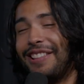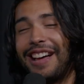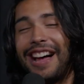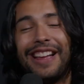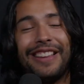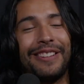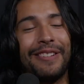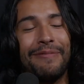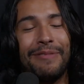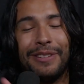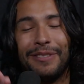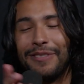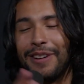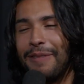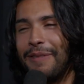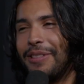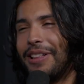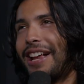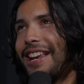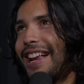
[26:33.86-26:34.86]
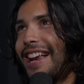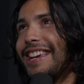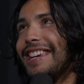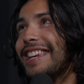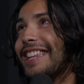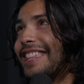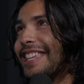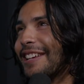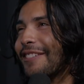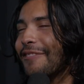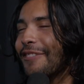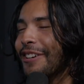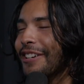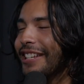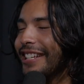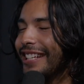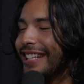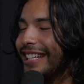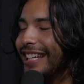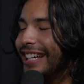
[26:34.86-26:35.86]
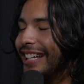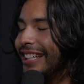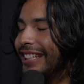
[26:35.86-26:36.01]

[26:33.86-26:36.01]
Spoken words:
I completely forgot about that. I need to think of one. Yeah.